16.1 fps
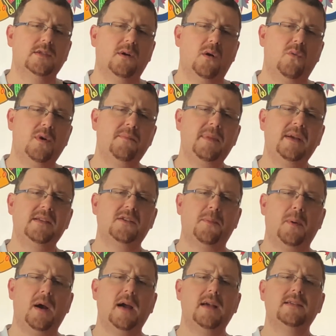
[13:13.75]
So I wouldn't be
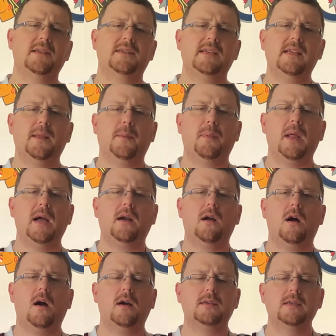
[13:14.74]
surprised to see the
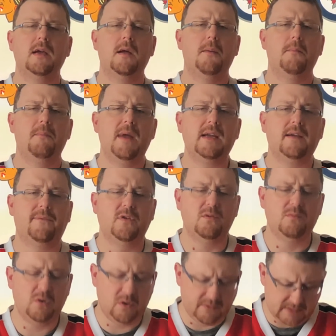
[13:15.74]
Blackhawks make a
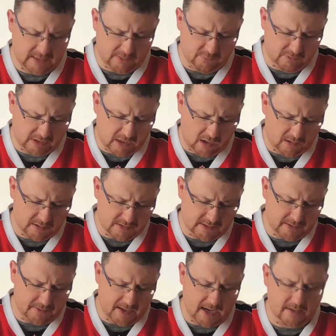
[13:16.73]
few moves in regards
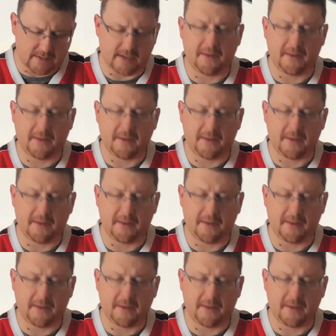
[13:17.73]
to that.